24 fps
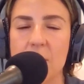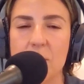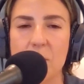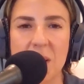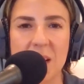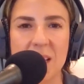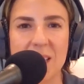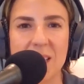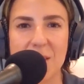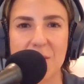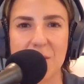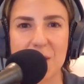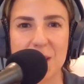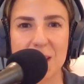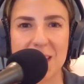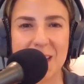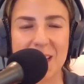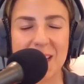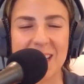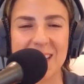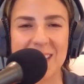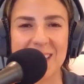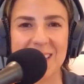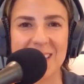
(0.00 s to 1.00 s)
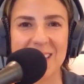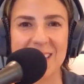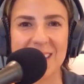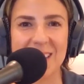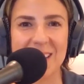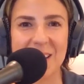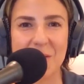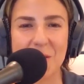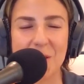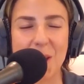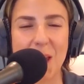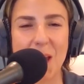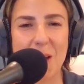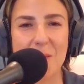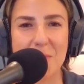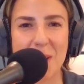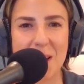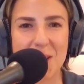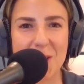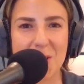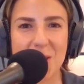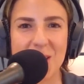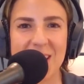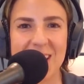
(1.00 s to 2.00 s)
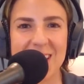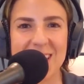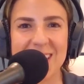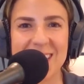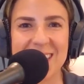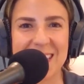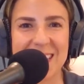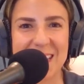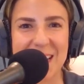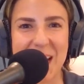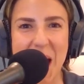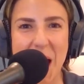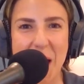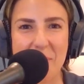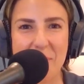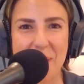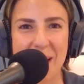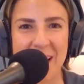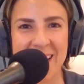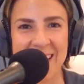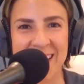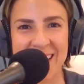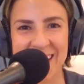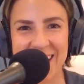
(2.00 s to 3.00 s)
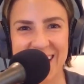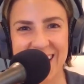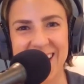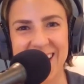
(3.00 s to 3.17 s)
Because if it didn't, if you can't measure it, it didn't happen.